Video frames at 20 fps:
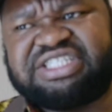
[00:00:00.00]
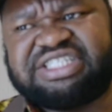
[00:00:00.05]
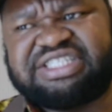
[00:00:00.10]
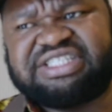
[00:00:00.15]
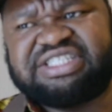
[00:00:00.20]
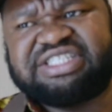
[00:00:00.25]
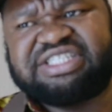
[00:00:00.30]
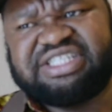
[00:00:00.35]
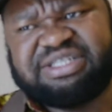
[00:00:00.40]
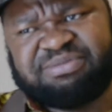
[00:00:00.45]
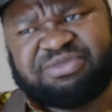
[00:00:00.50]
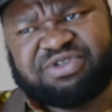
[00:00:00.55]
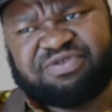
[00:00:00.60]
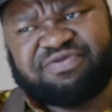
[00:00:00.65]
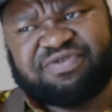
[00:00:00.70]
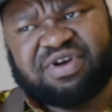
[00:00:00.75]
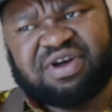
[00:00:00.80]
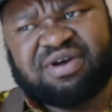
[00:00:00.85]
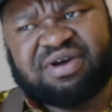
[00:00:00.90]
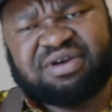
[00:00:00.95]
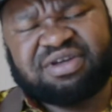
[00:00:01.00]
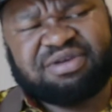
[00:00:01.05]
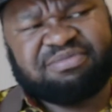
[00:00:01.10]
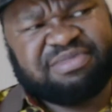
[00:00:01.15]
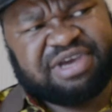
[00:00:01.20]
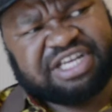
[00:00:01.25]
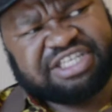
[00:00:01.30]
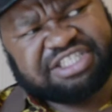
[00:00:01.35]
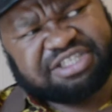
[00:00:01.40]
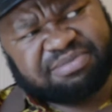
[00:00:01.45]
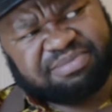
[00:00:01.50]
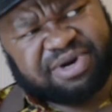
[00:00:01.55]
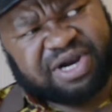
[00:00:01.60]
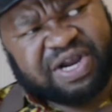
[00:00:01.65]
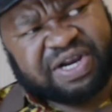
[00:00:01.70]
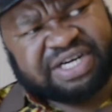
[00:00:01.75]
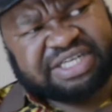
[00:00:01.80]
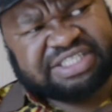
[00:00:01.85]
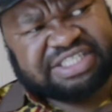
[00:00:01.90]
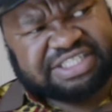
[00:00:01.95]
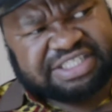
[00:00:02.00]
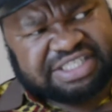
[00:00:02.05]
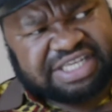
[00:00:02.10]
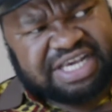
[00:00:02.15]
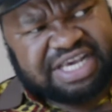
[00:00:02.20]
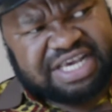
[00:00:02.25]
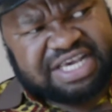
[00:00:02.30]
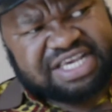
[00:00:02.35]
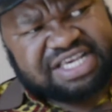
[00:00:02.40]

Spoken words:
just in terms of our emerging priorities,